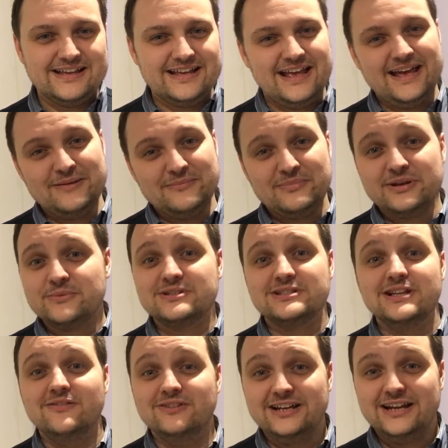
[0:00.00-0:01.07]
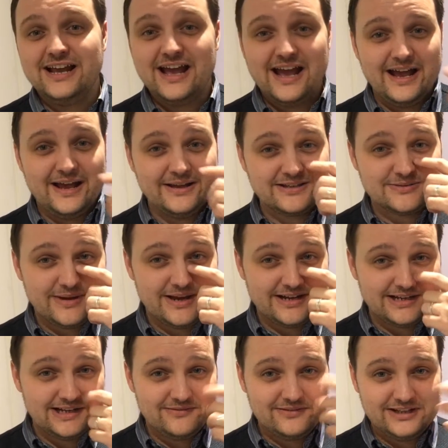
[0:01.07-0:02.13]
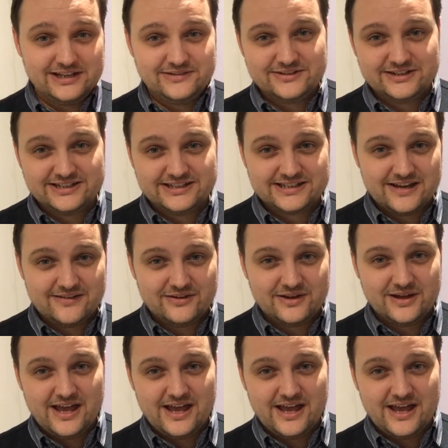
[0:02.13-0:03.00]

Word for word: Uh, but it was lovely, uh, so we had a lovely evening together.